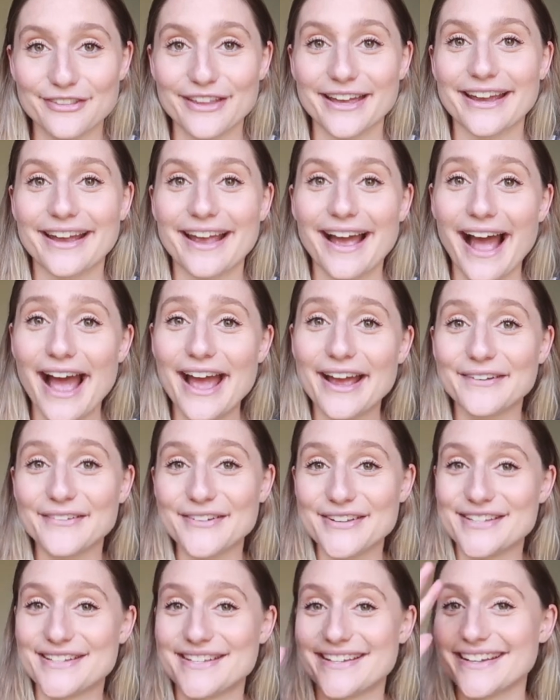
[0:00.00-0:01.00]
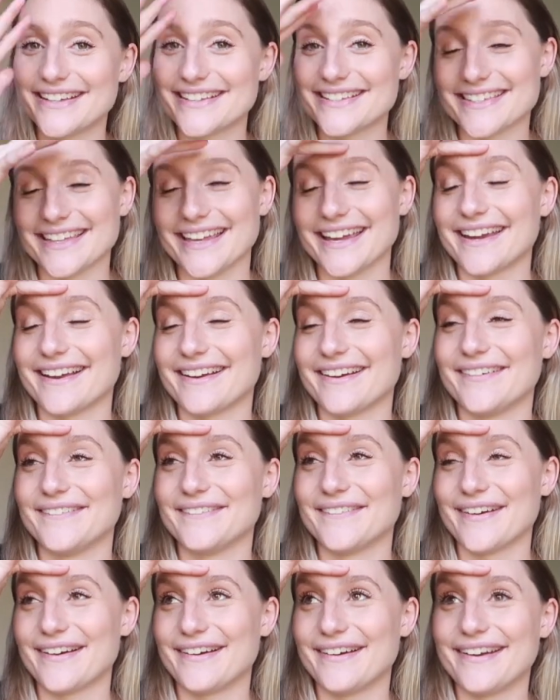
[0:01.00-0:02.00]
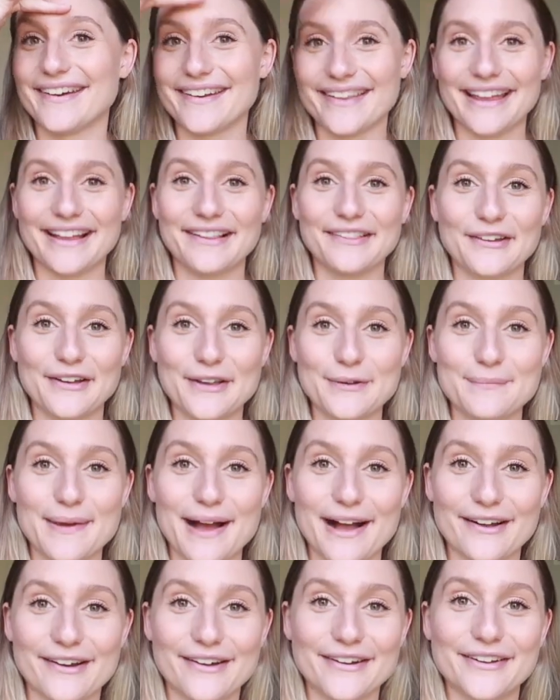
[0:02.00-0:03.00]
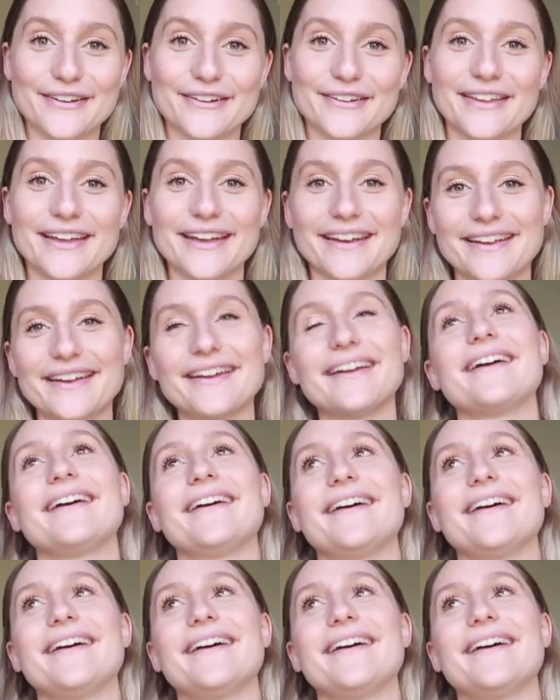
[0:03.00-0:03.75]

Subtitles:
Like I was just like, oh my god, like looking back on it, you're like,